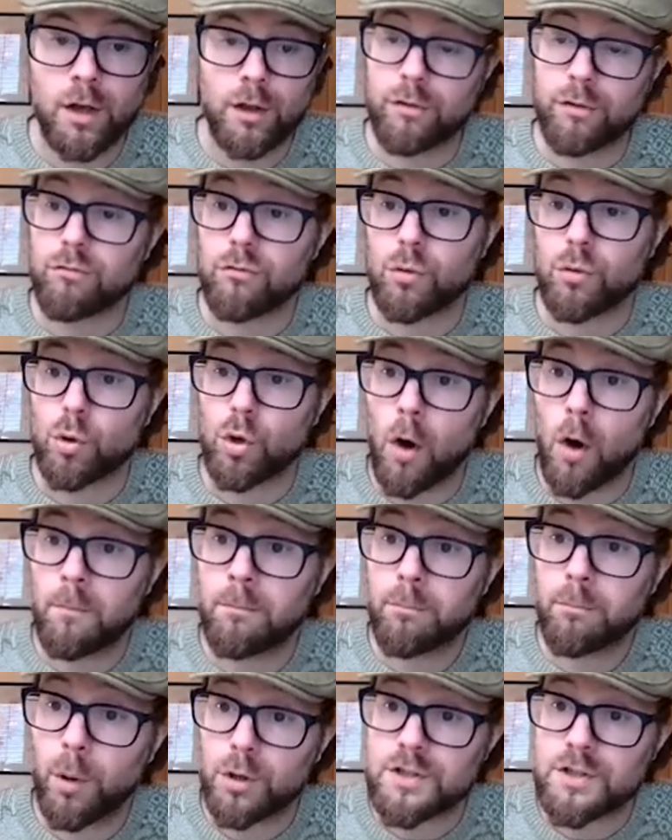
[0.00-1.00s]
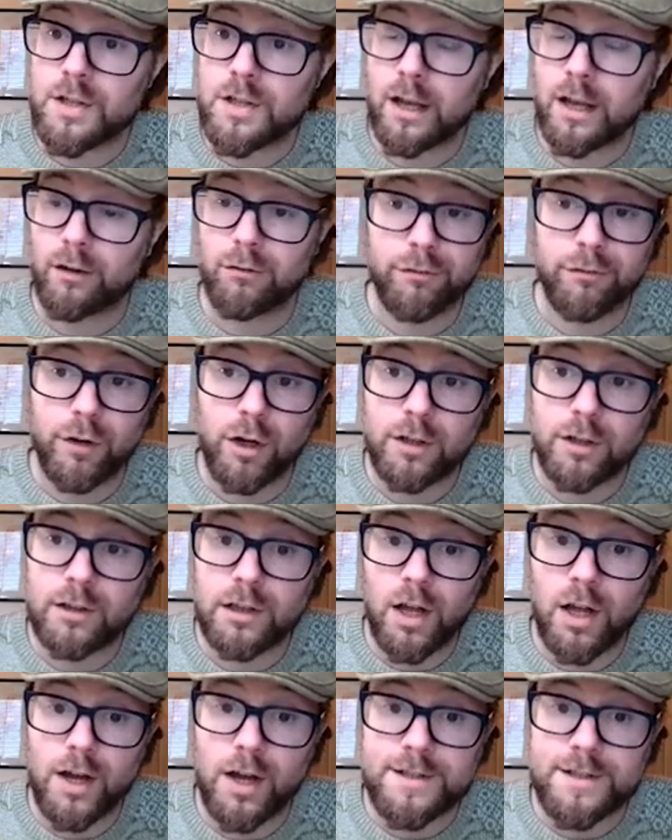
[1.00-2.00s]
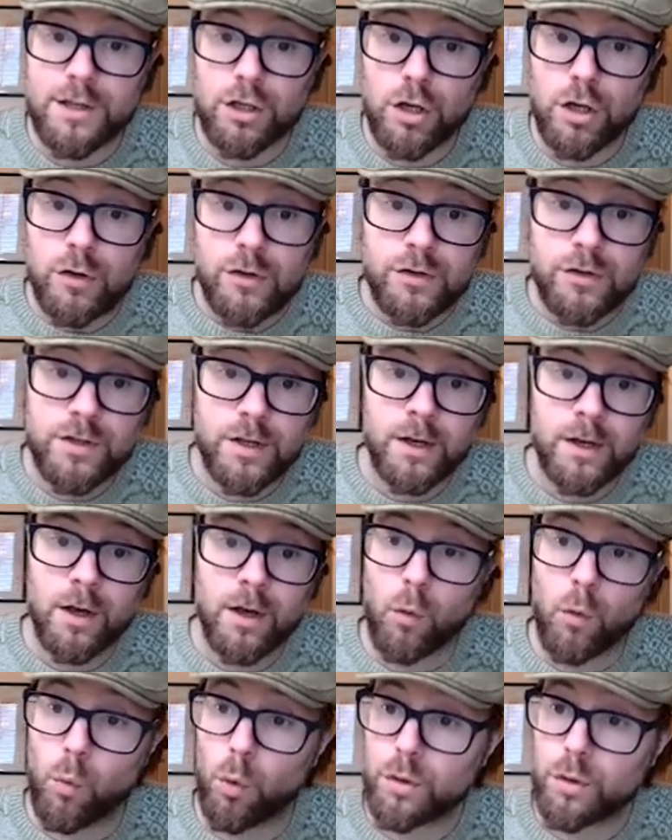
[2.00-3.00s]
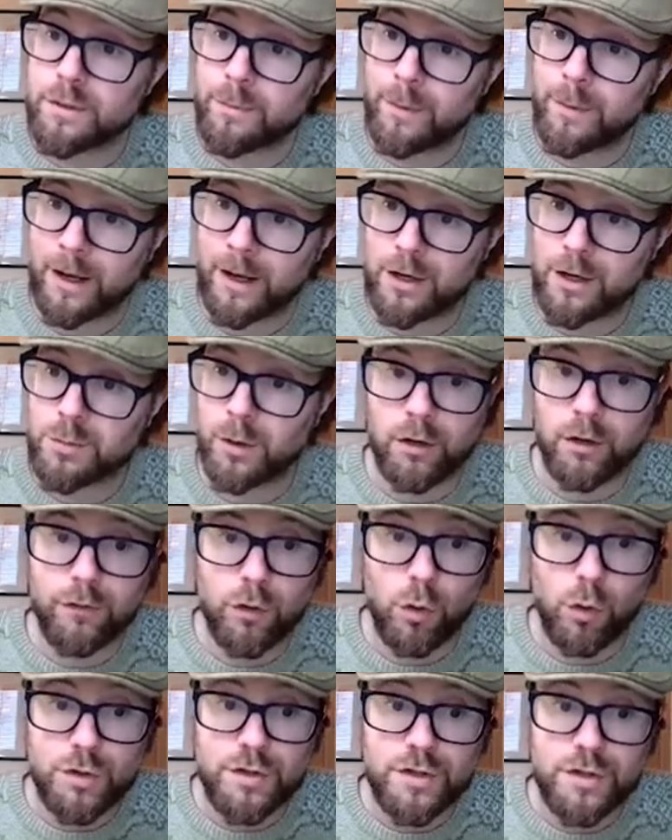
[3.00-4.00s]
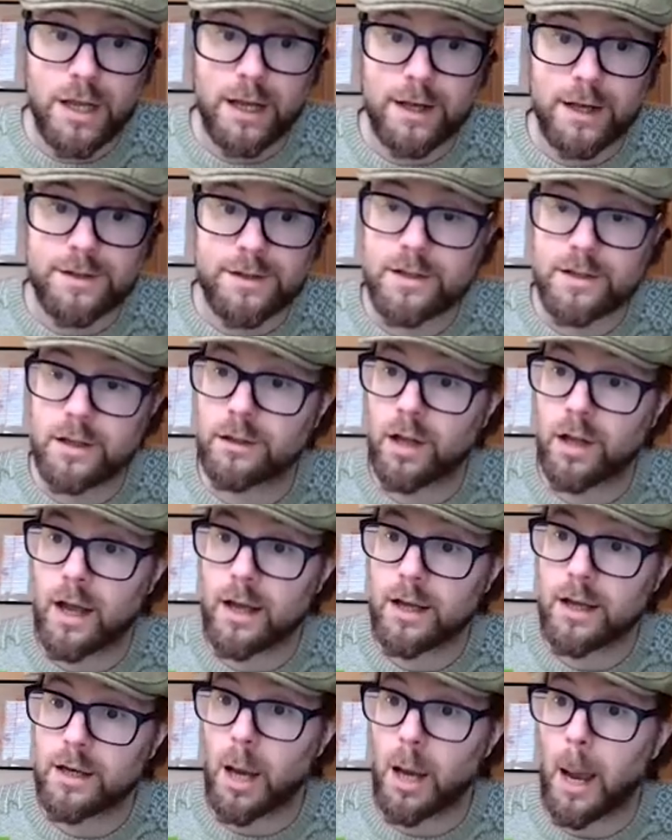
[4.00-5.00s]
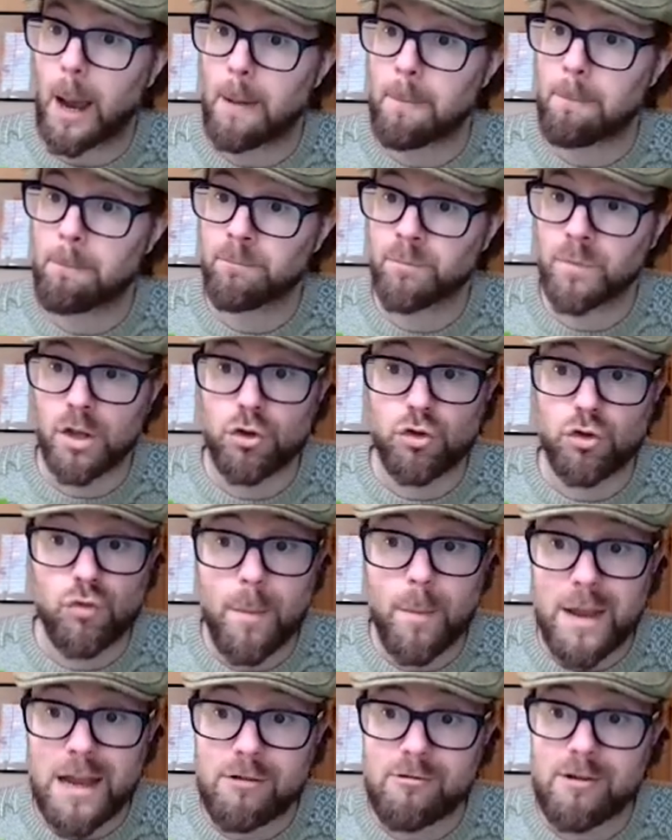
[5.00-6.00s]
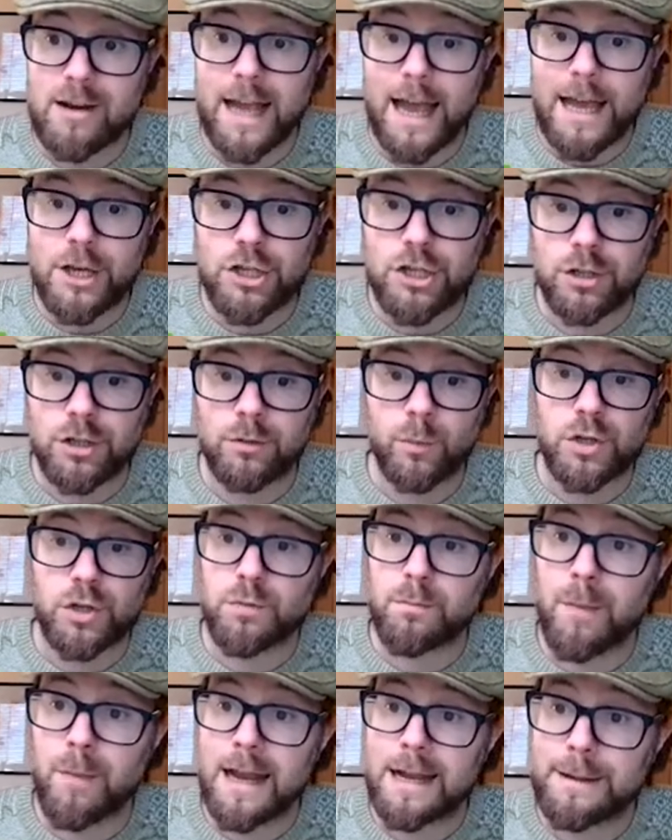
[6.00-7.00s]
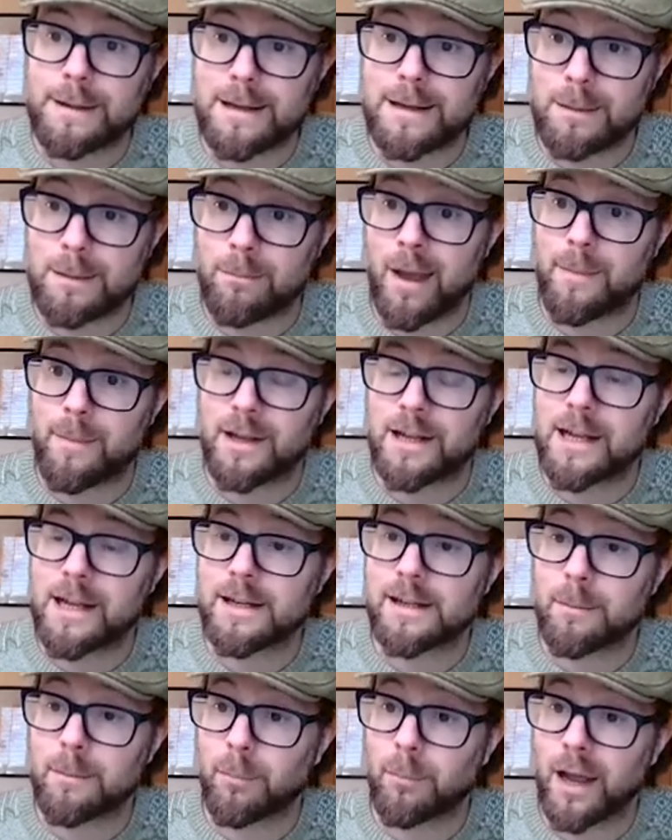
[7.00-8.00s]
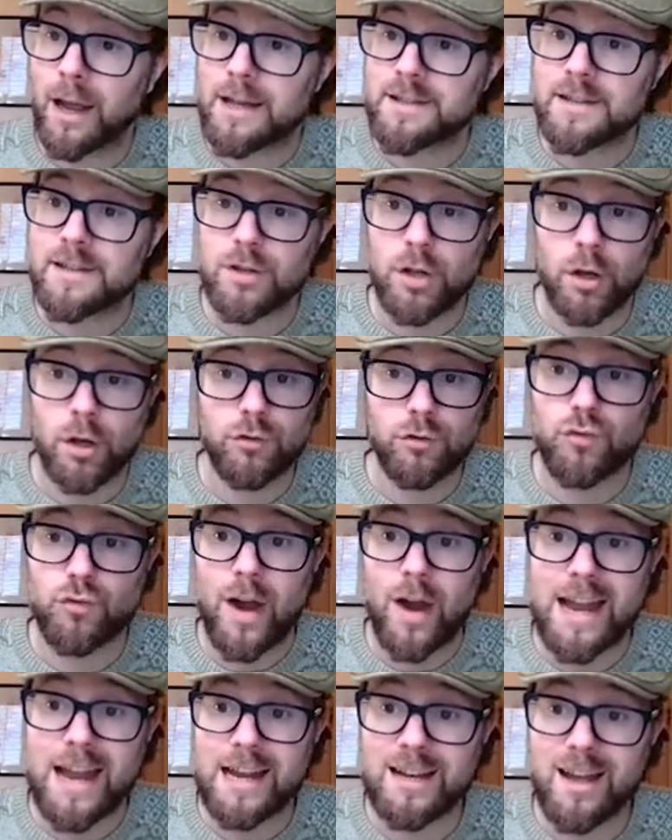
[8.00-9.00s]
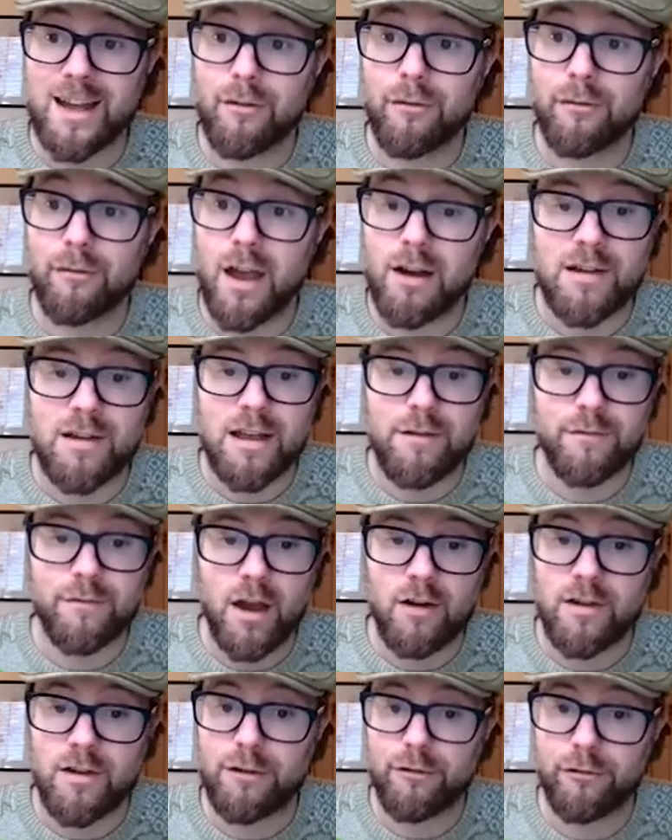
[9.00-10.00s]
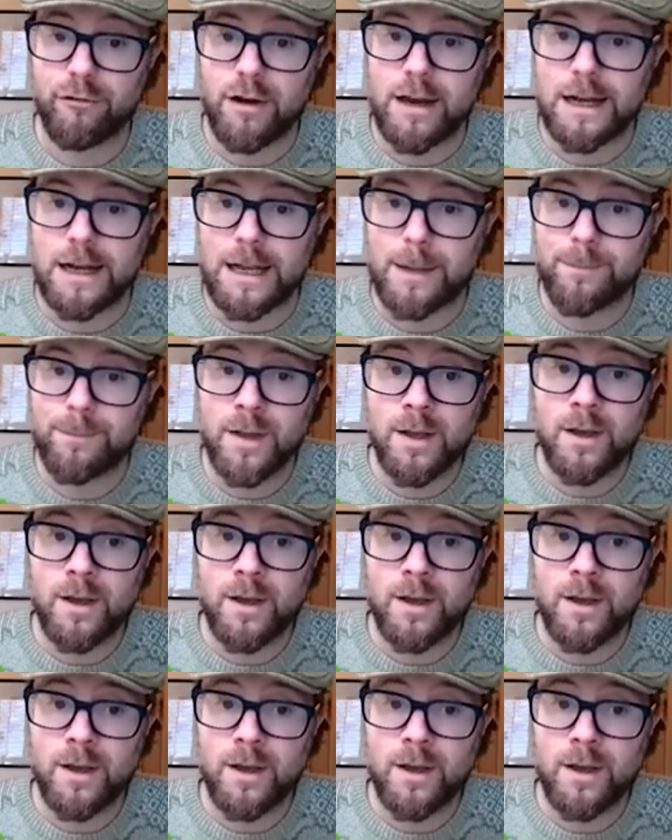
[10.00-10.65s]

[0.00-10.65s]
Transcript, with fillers: through composting and fertilizer use. Water management, of course, things like um, drip irrigation, which may, ne may be needed in places that drain very, very freely.